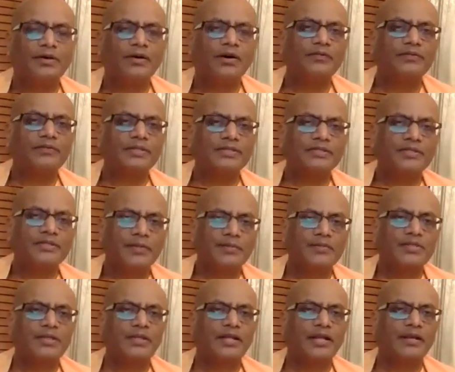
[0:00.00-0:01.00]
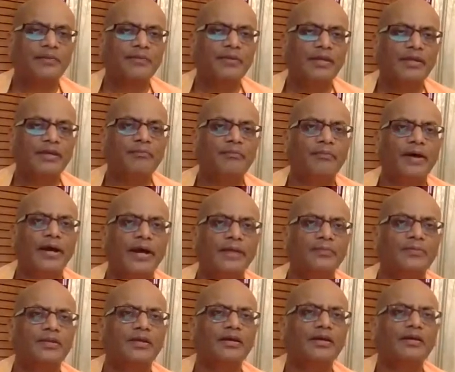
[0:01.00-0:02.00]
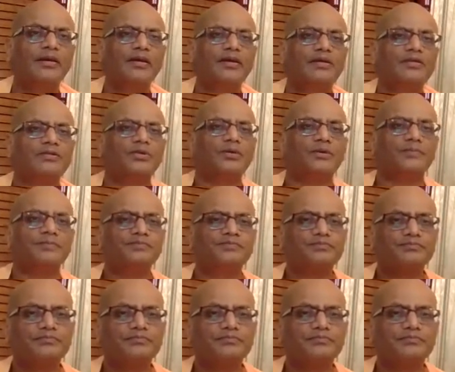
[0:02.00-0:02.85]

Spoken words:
of the scripture, can be imbibed. So